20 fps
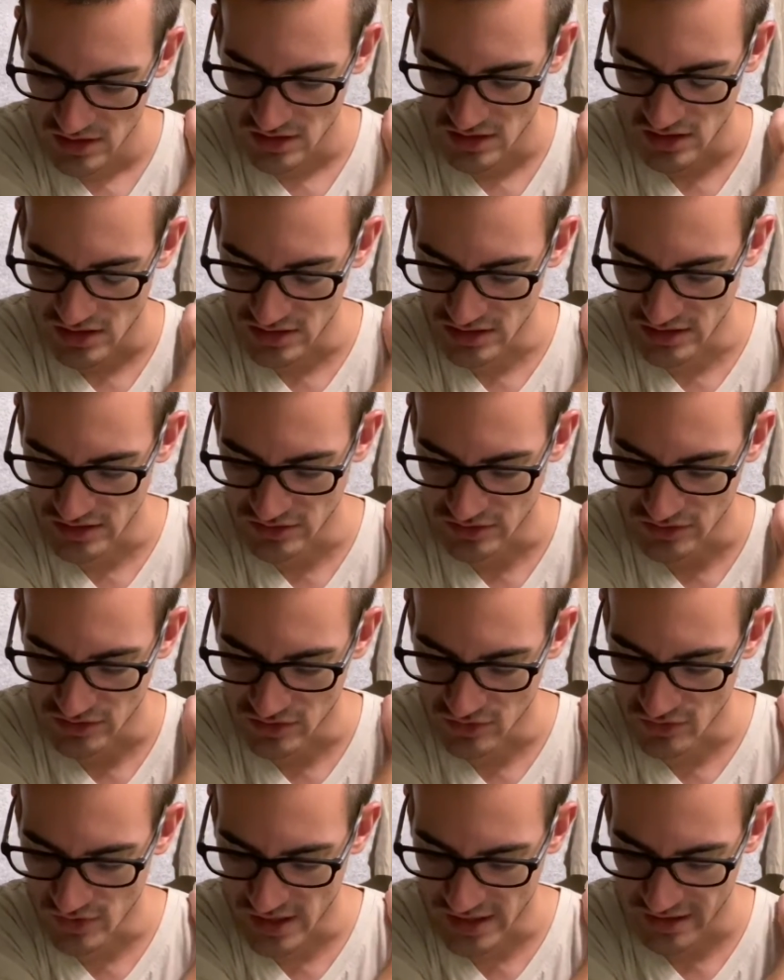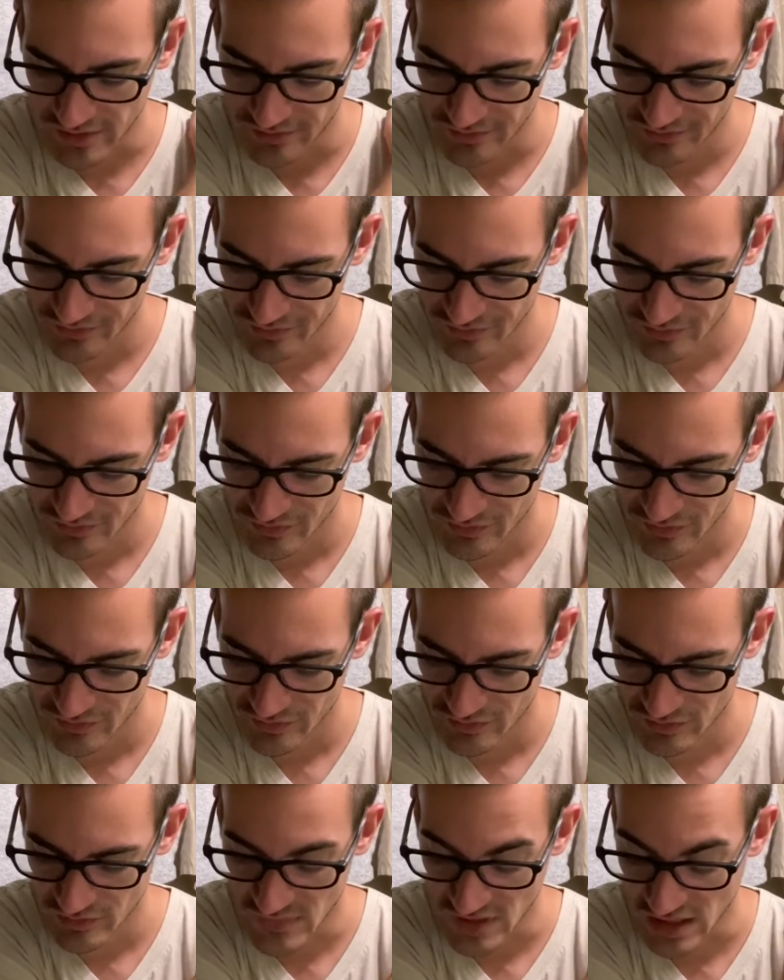And I don't know why.
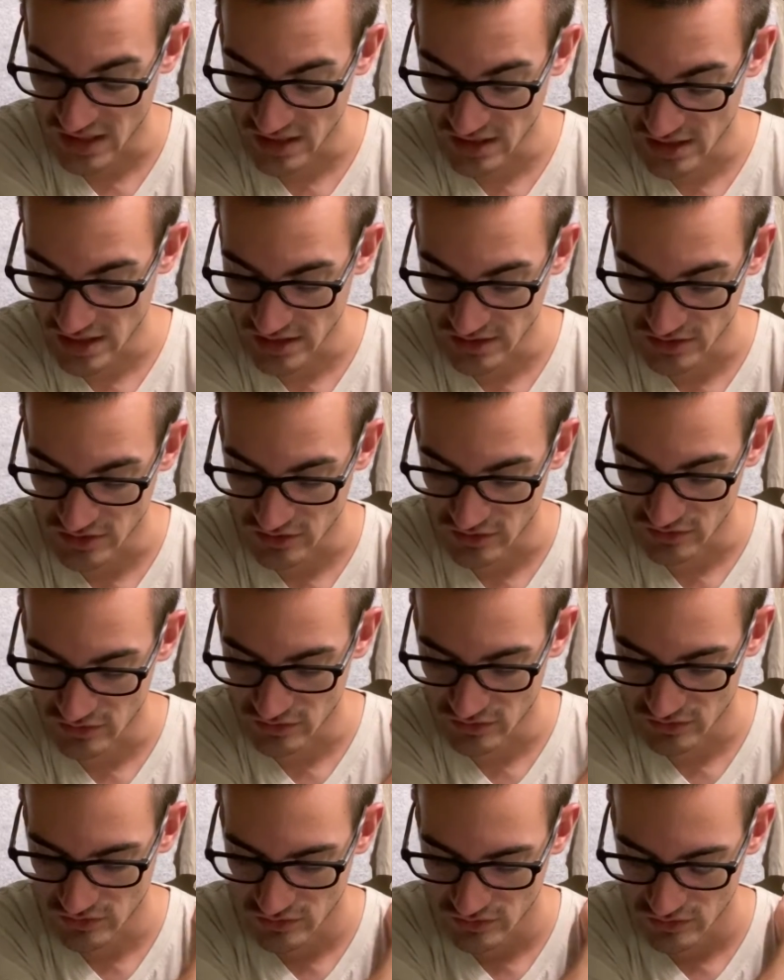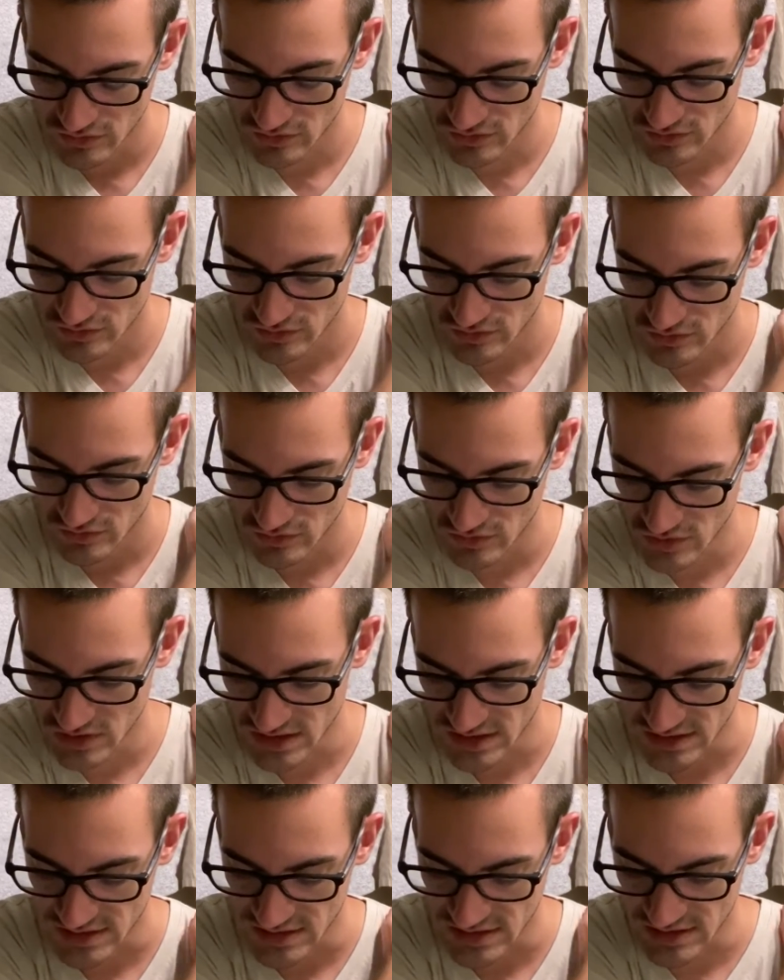Like, I don't
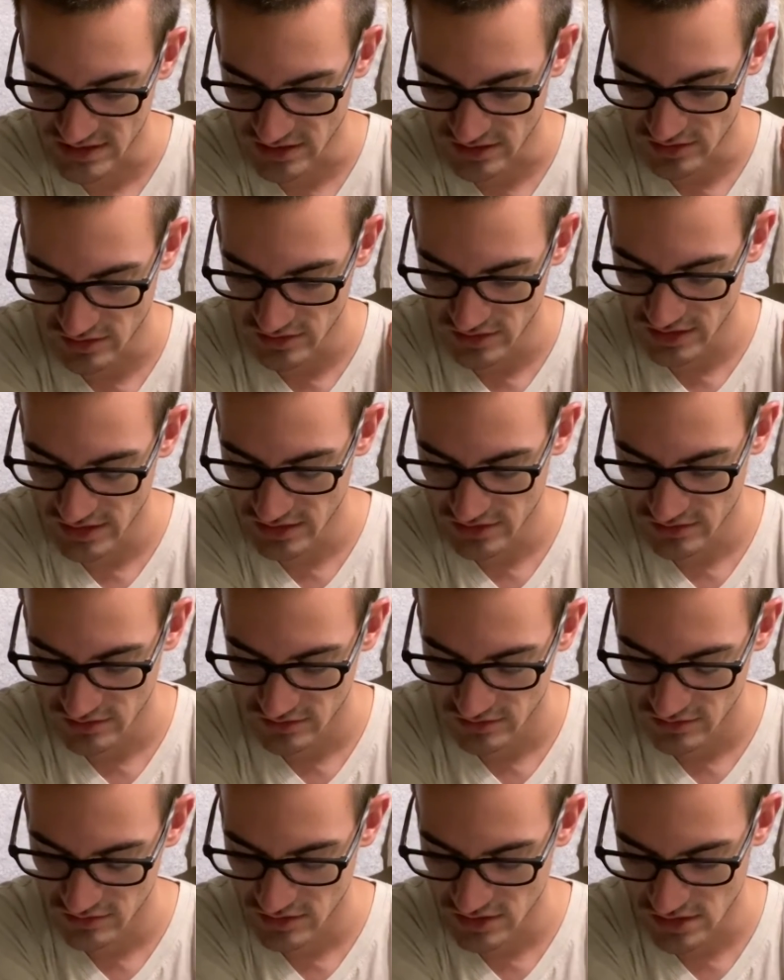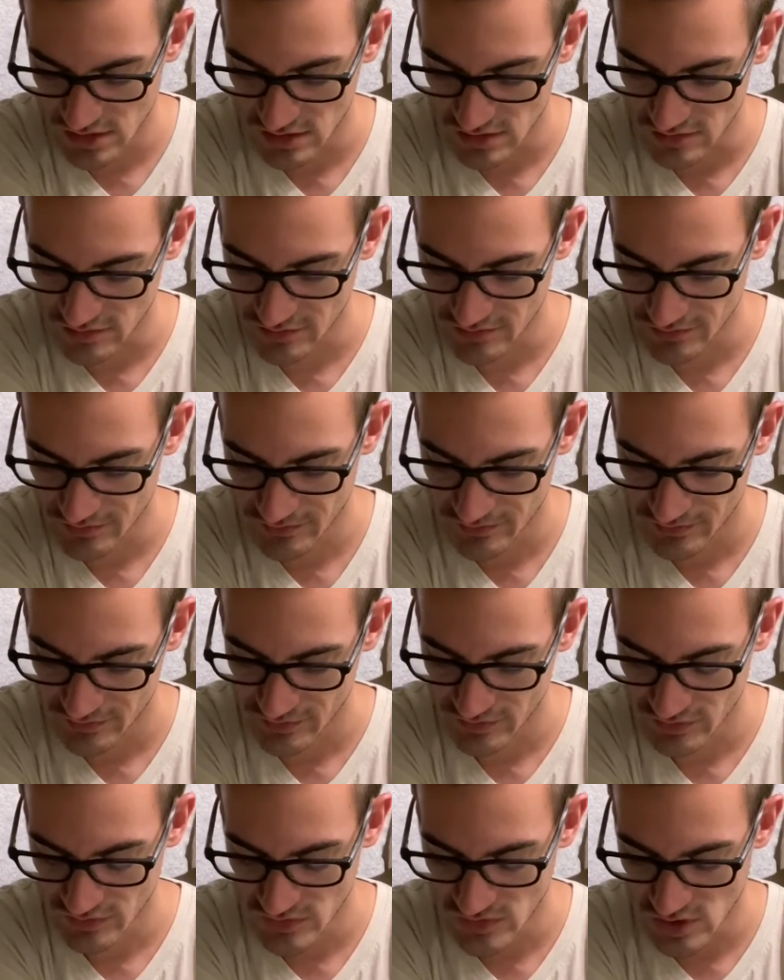necessarily
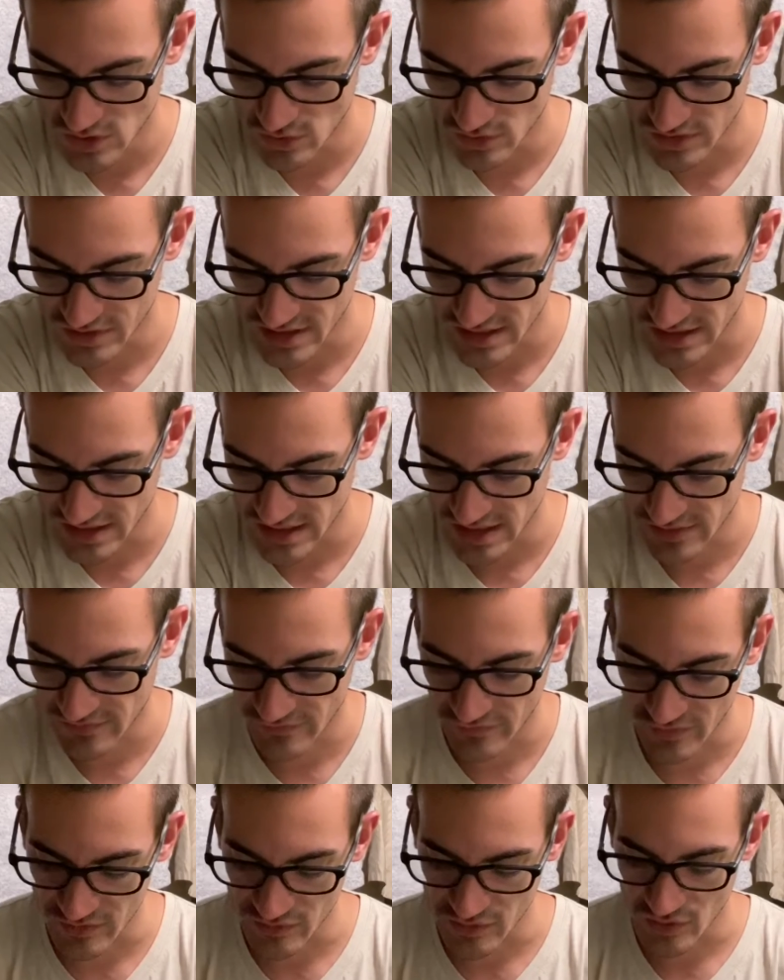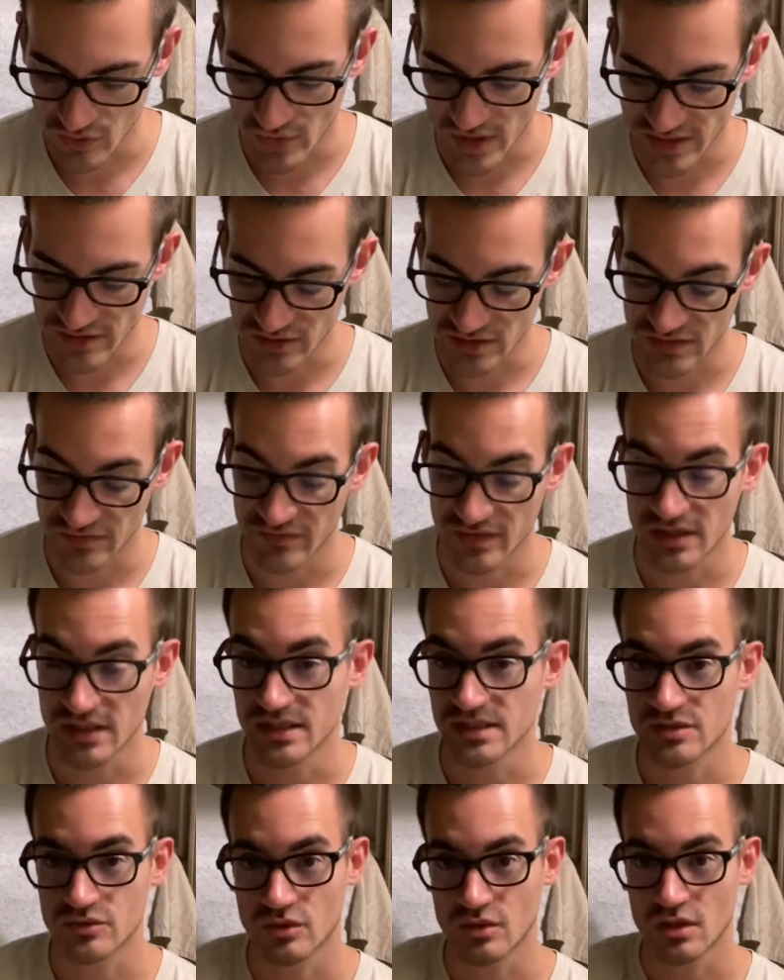know where that came from or why those
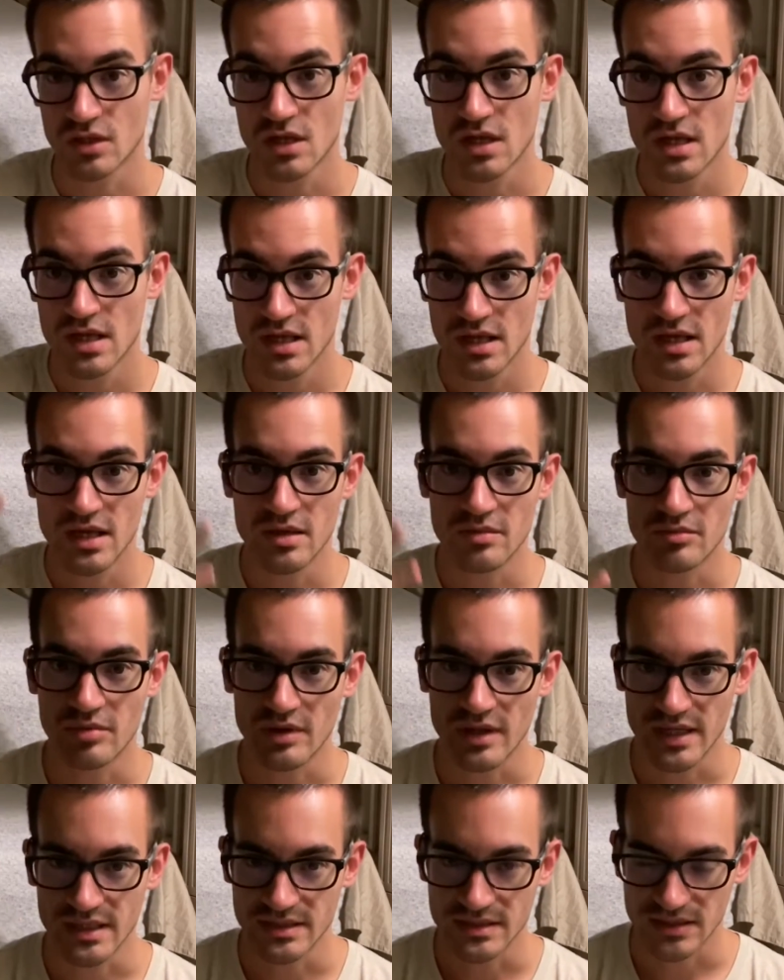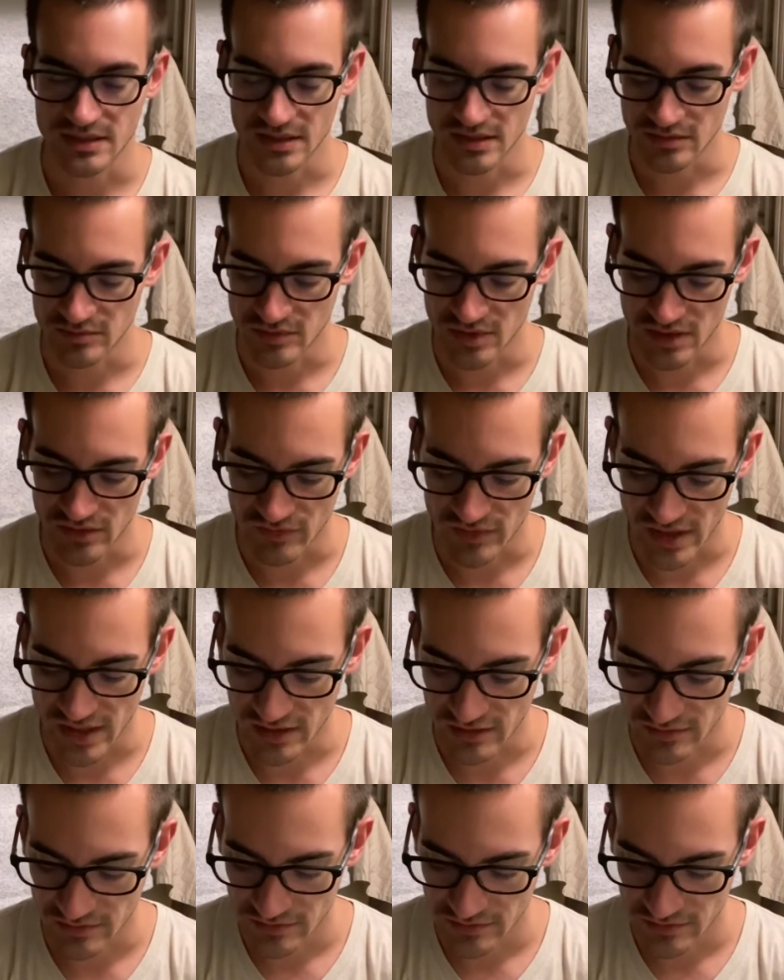feelings were implanted in me, right?